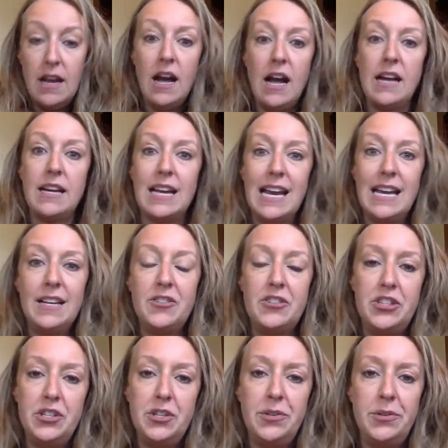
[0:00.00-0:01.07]
I'd like
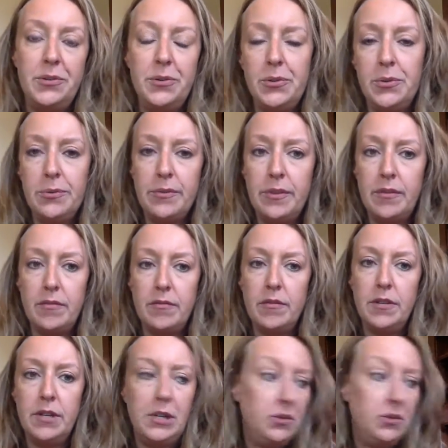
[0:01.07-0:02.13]
to
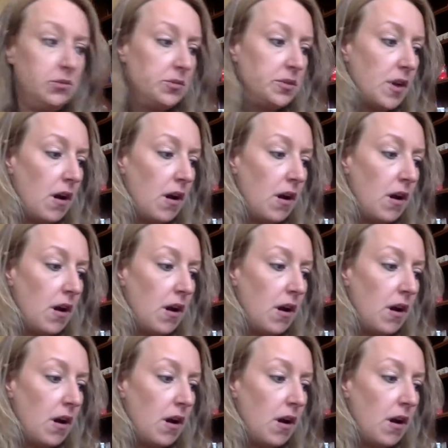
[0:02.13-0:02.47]
use